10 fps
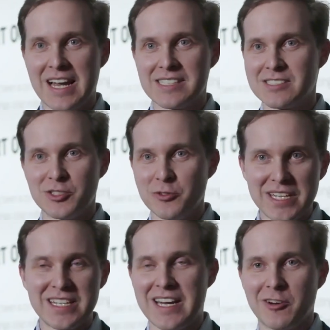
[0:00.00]
has
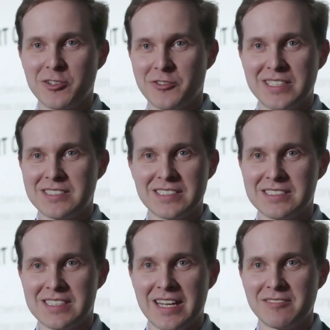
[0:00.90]
unique
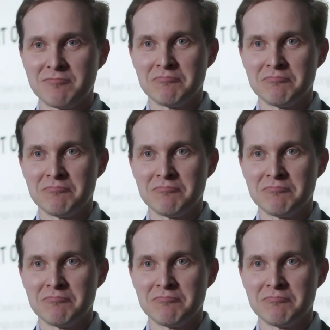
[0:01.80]
characteristics that